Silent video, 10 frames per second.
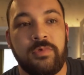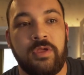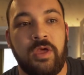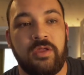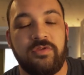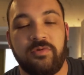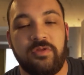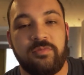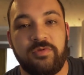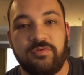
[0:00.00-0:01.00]
uh, do
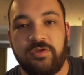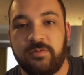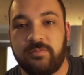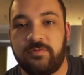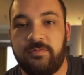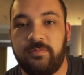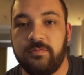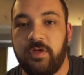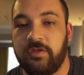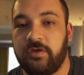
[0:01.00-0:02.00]
all the museums,
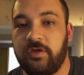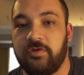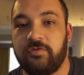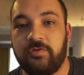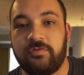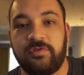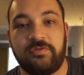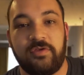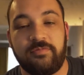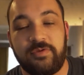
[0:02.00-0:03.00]
all the kind of touristy
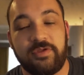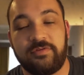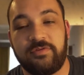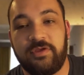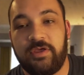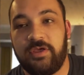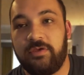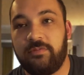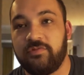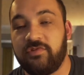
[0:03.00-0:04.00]
stuff because
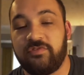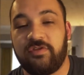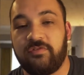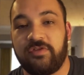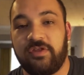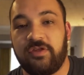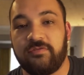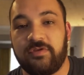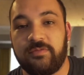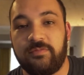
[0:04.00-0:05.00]
She's never seen any
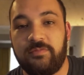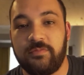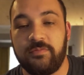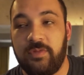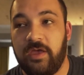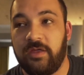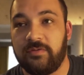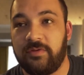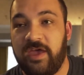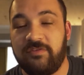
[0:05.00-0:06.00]
of it, and
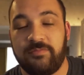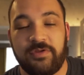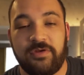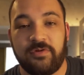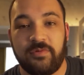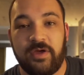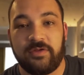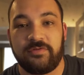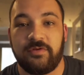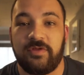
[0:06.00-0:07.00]
I haven't been here in a
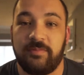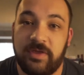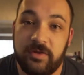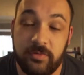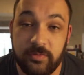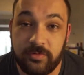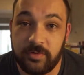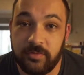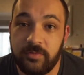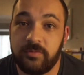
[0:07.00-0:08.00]
while, so that'd be kind of cool to
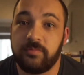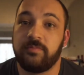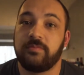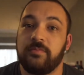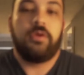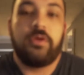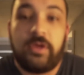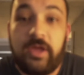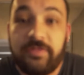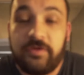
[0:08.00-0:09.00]
do.
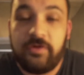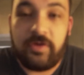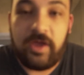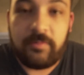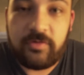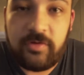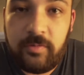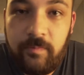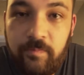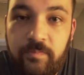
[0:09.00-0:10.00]
Got the new camera
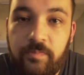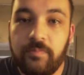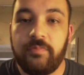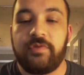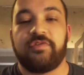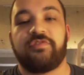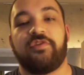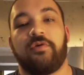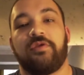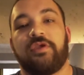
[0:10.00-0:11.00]
too. It's a
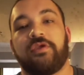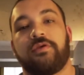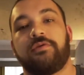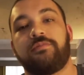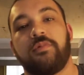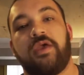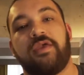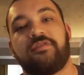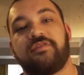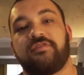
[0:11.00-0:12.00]
Sony
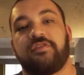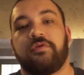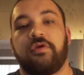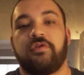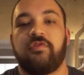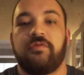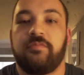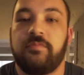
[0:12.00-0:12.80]
A6300,